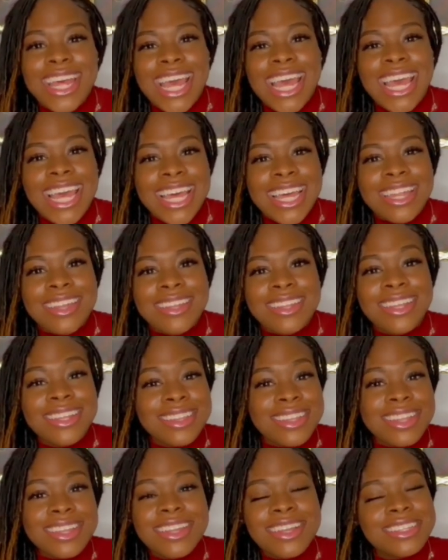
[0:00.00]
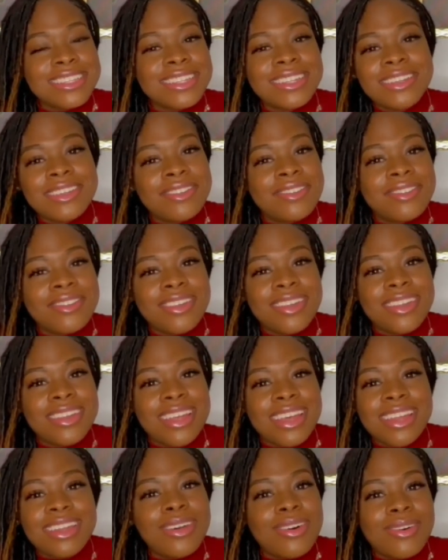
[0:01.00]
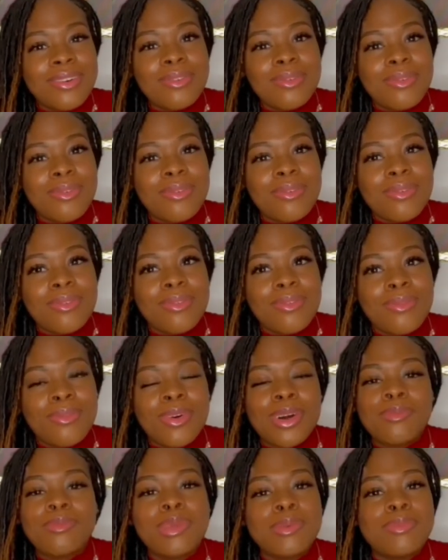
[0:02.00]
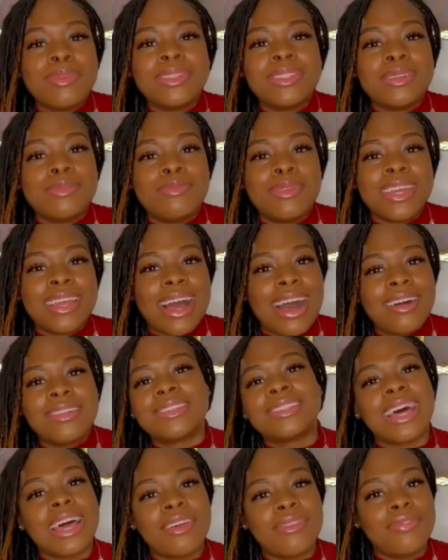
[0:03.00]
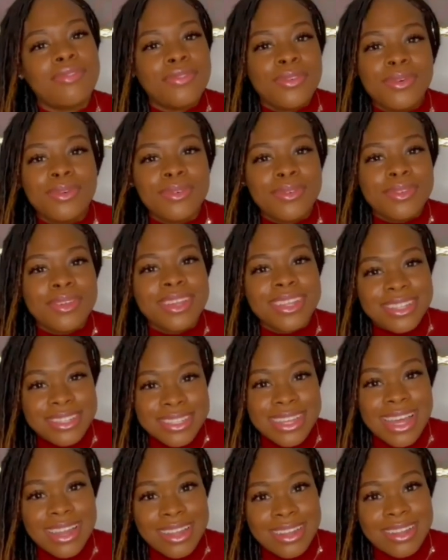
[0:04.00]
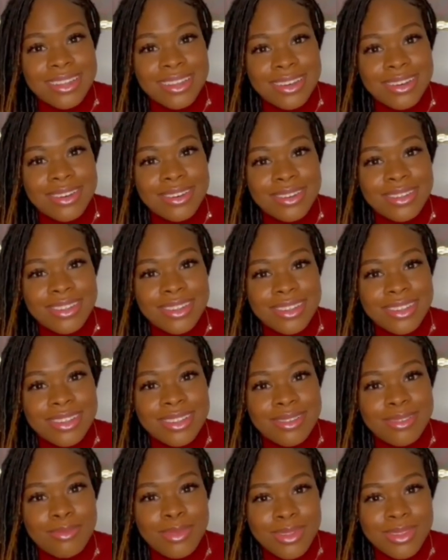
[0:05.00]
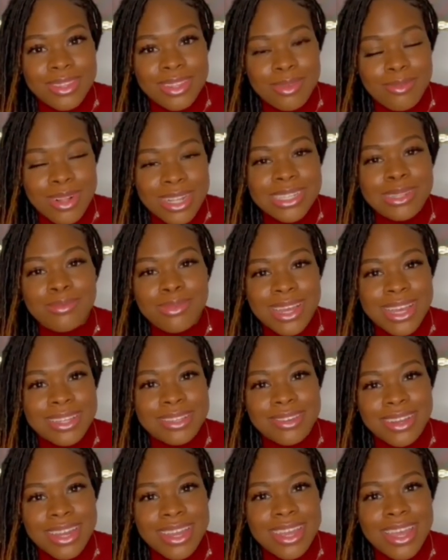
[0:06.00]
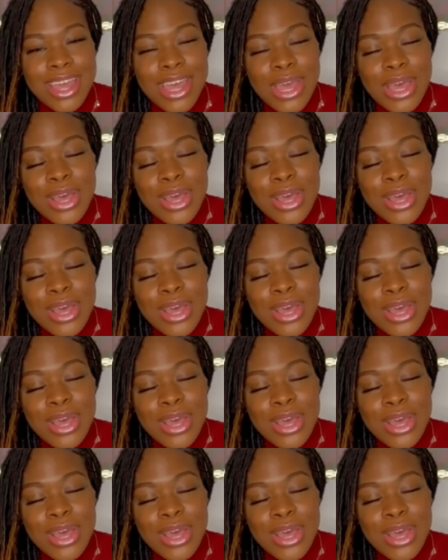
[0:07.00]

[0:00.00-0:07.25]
and Linden they don't want people to bring outside food inside of the multiplex, right?